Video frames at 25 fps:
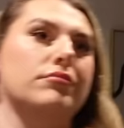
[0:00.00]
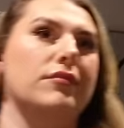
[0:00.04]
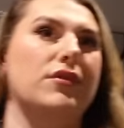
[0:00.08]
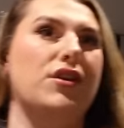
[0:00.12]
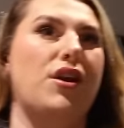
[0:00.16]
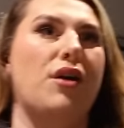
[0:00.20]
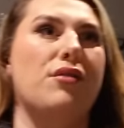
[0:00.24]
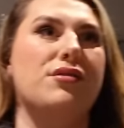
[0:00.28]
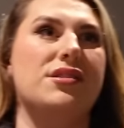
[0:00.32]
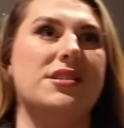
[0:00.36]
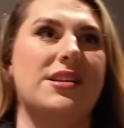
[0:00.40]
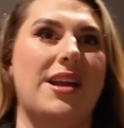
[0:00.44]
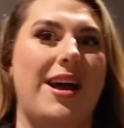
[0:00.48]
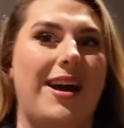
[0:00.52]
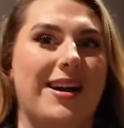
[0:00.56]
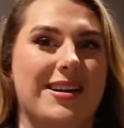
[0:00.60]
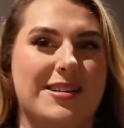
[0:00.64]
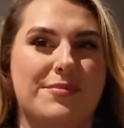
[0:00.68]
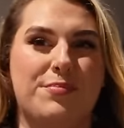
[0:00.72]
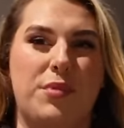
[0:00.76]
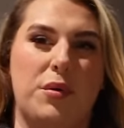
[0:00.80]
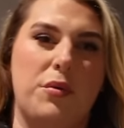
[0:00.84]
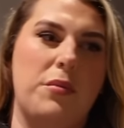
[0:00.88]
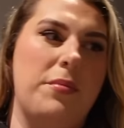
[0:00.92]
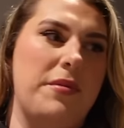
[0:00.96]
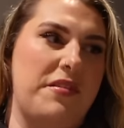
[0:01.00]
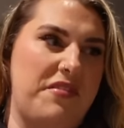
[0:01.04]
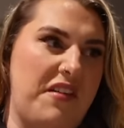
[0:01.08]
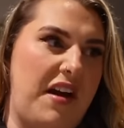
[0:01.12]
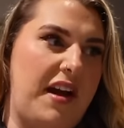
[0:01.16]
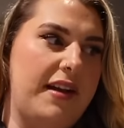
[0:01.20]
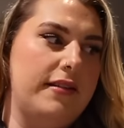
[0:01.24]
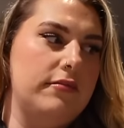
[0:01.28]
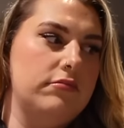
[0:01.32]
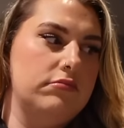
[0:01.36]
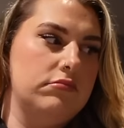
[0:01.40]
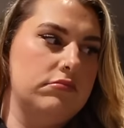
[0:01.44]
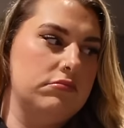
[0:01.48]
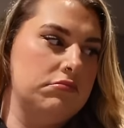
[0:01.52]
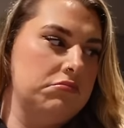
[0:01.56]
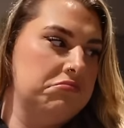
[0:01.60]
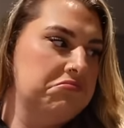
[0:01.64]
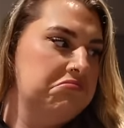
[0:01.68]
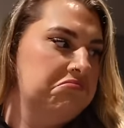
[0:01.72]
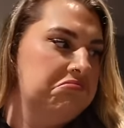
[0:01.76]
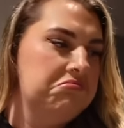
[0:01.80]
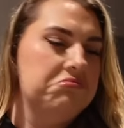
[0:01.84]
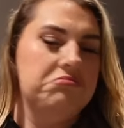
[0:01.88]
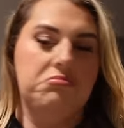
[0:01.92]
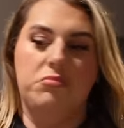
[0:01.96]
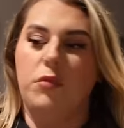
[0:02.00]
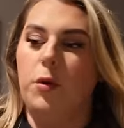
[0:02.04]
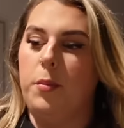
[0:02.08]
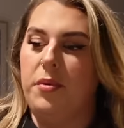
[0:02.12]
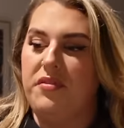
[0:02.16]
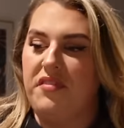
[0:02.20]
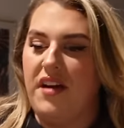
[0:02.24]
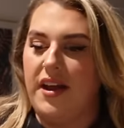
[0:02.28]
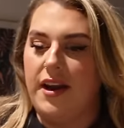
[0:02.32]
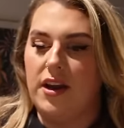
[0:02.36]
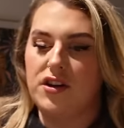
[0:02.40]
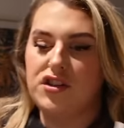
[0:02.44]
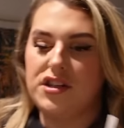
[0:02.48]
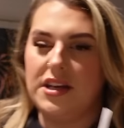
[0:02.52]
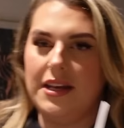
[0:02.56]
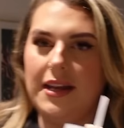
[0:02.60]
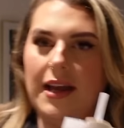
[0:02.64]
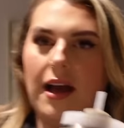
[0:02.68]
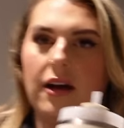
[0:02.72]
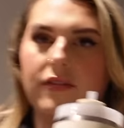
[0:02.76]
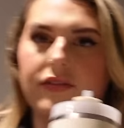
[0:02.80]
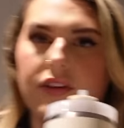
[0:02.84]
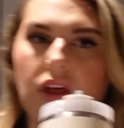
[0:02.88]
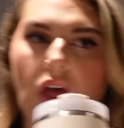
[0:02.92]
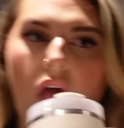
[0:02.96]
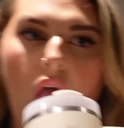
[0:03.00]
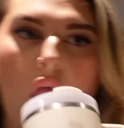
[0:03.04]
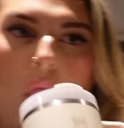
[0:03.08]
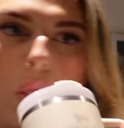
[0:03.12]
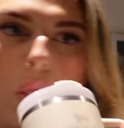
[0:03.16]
No snacks, but we'll be fine. We'll be fine, I'll just eat after.